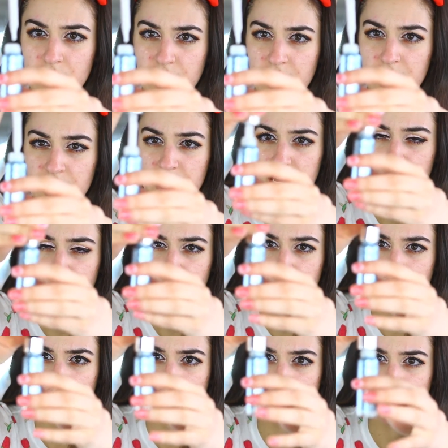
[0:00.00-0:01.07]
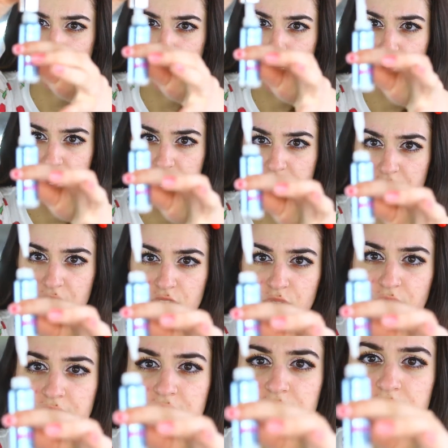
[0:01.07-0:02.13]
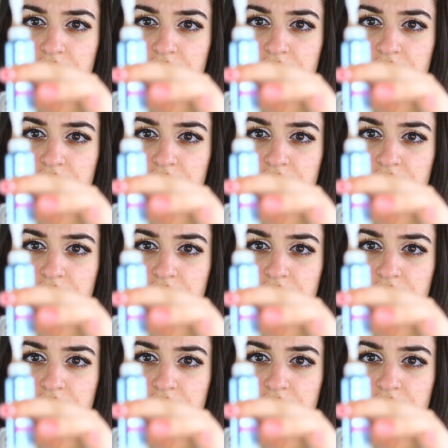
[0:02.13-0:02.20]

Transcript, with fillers: kind of like goopy. Can you guys